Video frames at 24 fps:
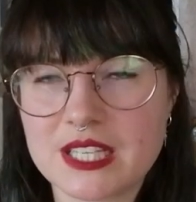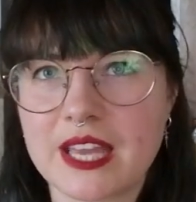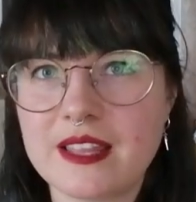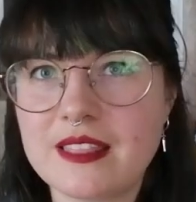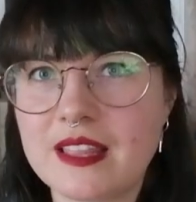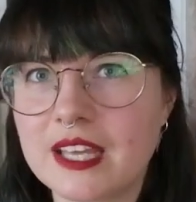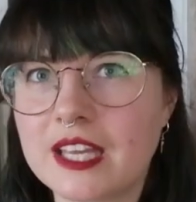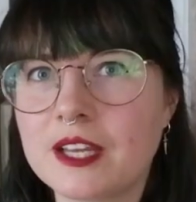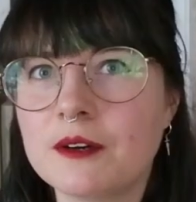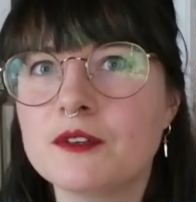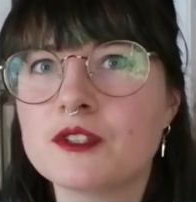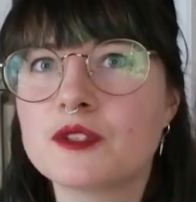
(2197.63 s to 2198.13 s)
I
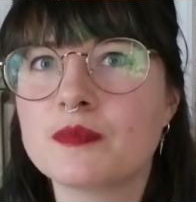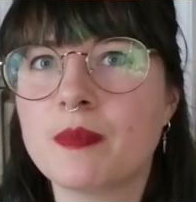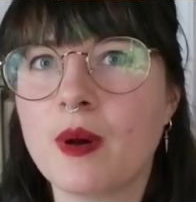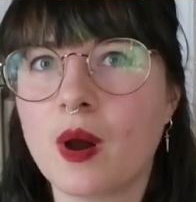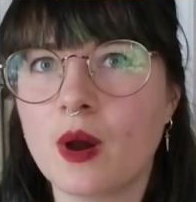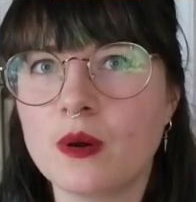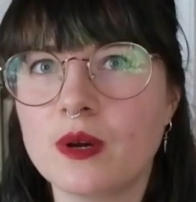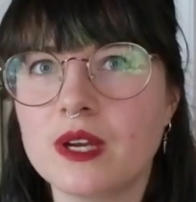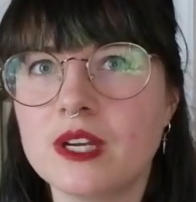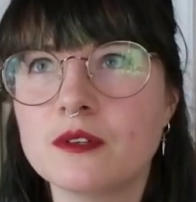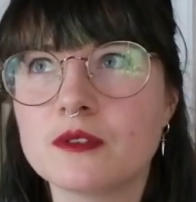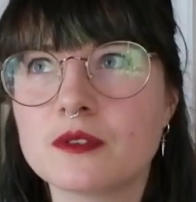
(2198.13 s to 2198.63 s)
think it was
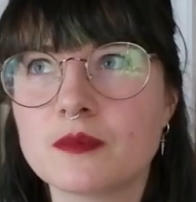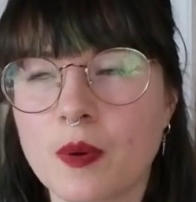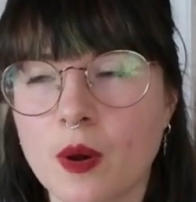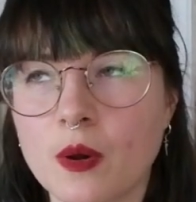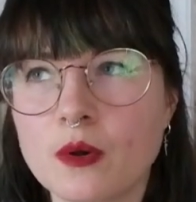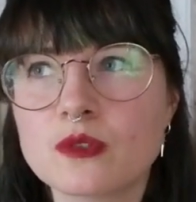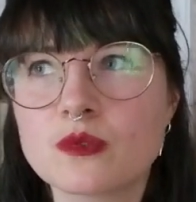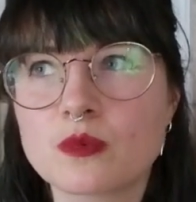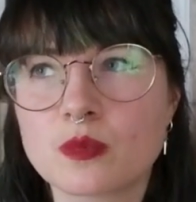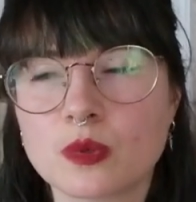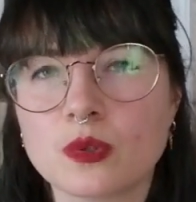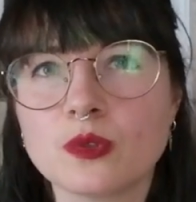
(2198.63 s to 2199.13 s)
po- it was
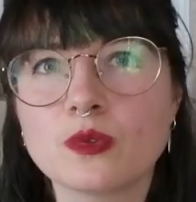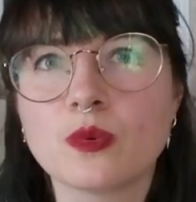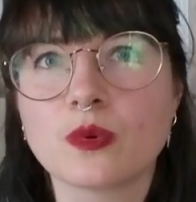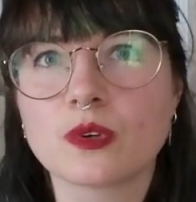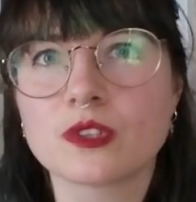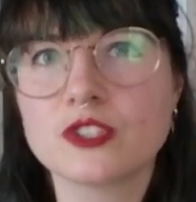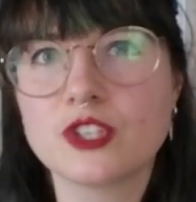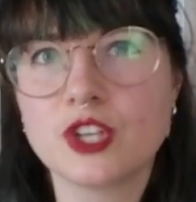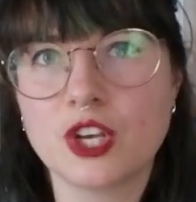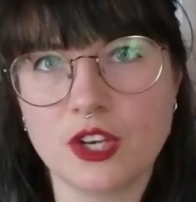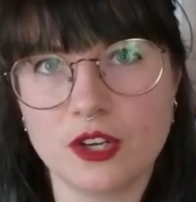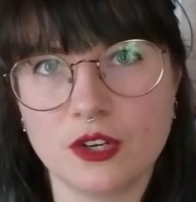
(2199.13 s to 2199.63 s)
post World
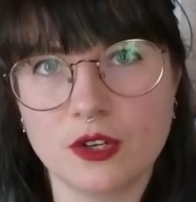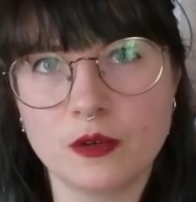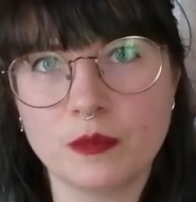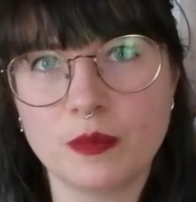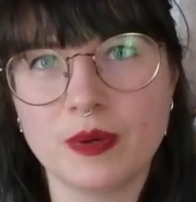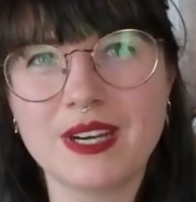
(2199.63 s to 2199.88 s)
War II,